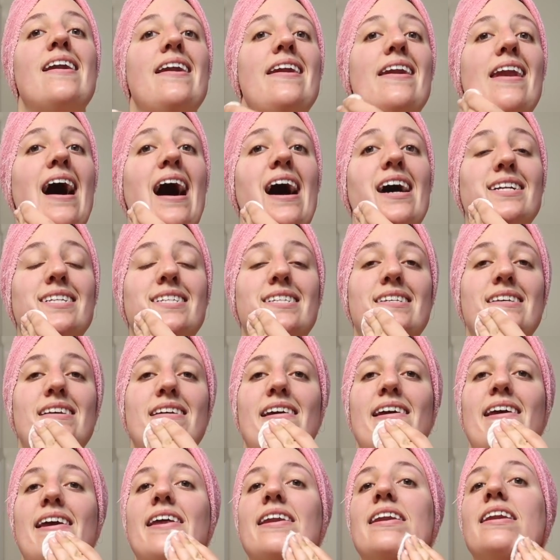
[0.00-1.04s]
not
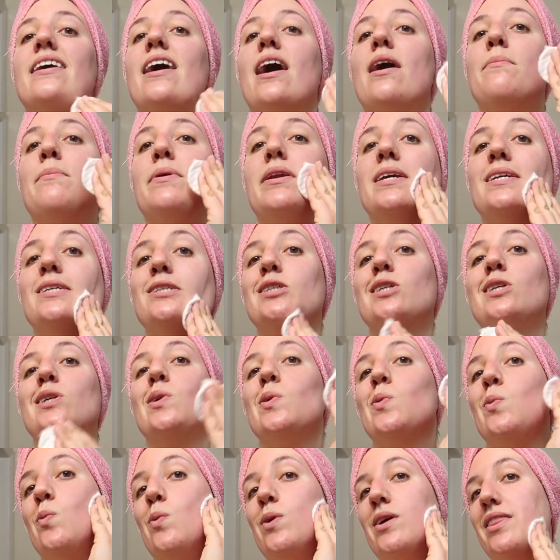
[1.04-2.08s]
in
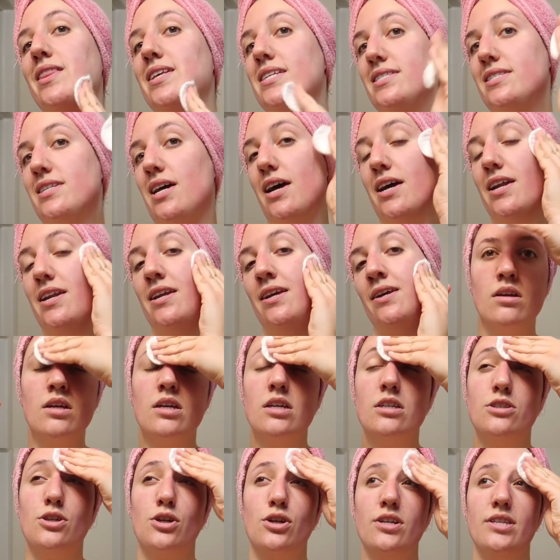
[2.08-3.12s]
combination with the sun.
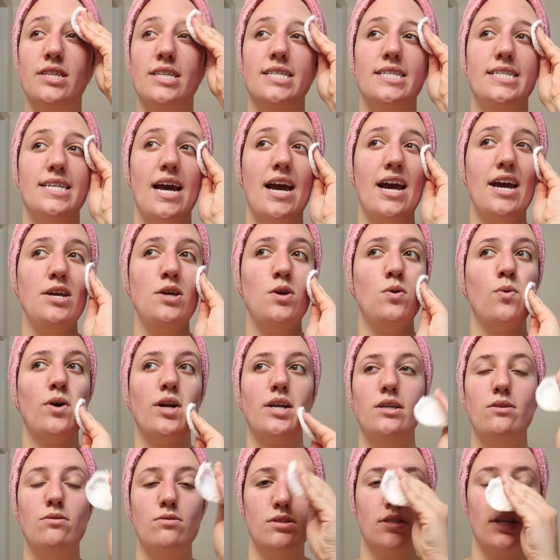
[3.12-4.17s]
During the day, you
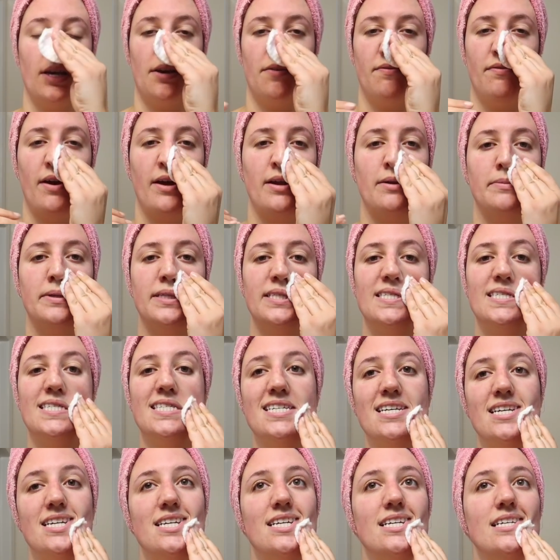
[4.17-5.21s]
want to use like vitamin
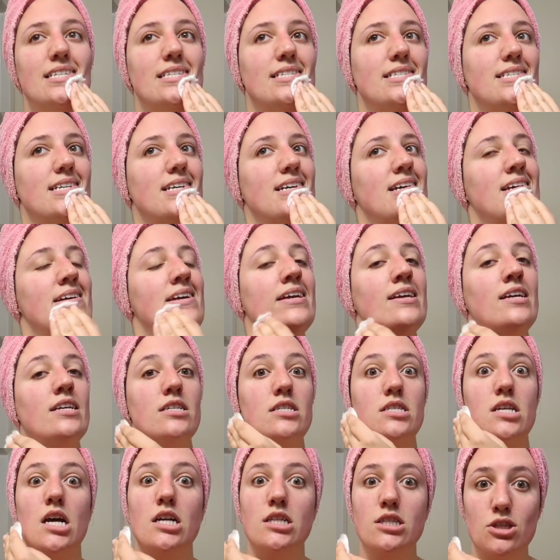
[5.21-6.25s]
C's,
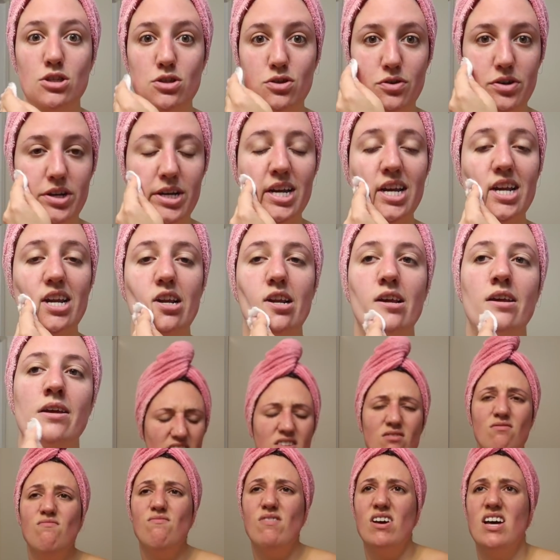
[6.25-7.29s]
sunscreen. I don't